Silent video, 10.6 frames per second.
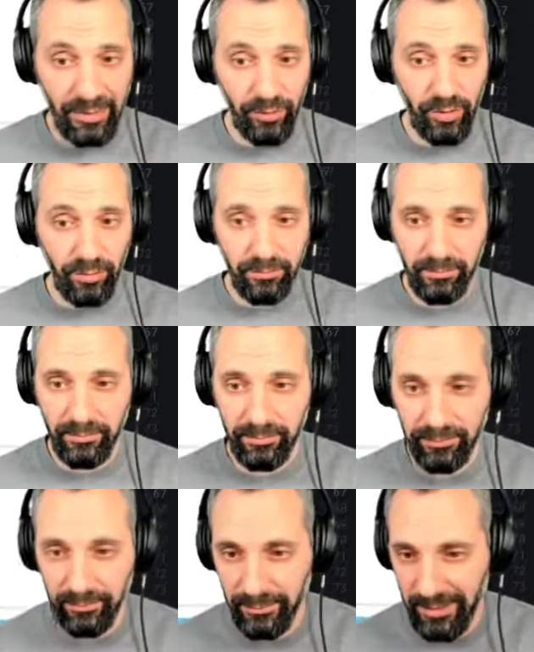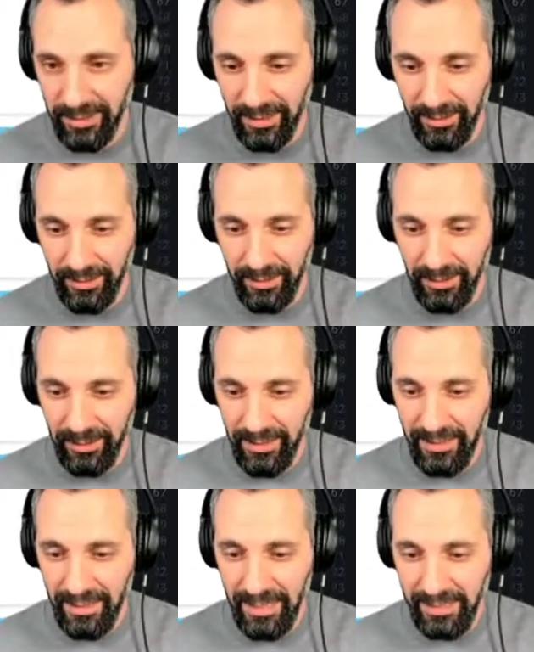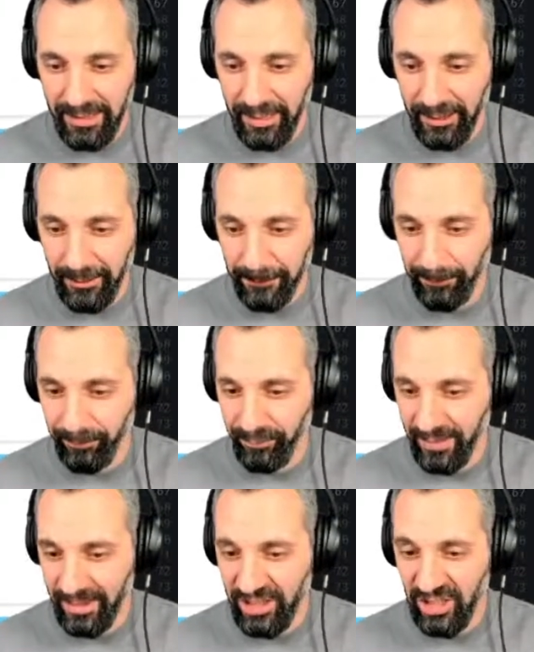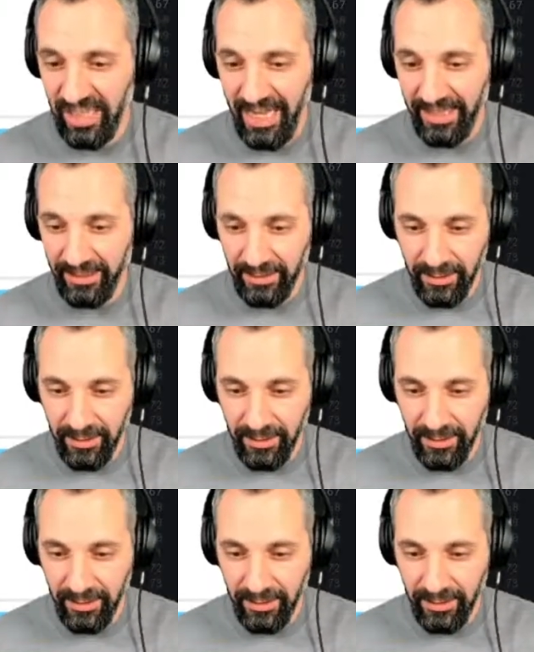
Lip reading: to show. It's the necessary slide.